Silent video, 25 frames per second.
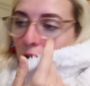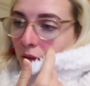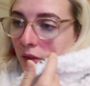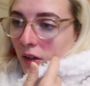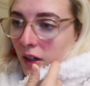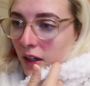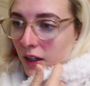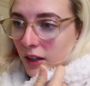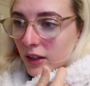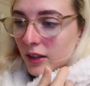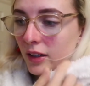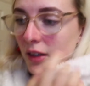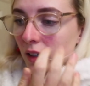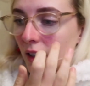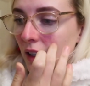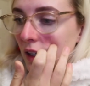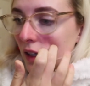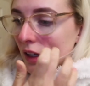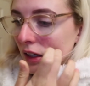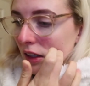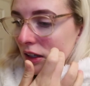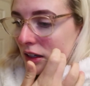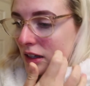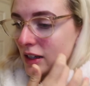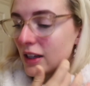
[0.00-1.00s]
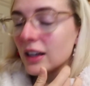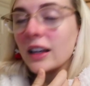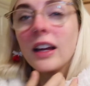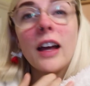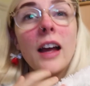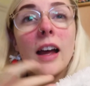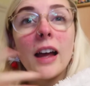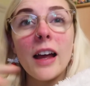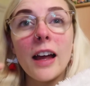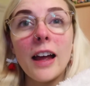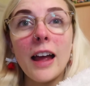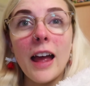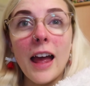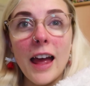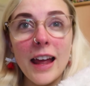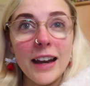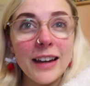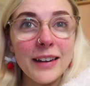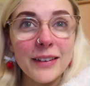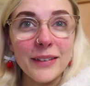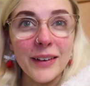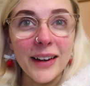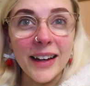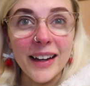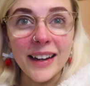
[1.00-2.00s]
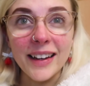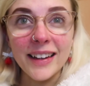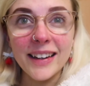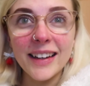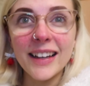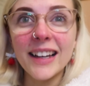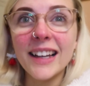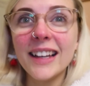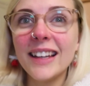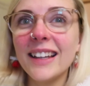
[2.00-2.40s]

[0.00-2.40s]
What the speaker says: Right. Anyway.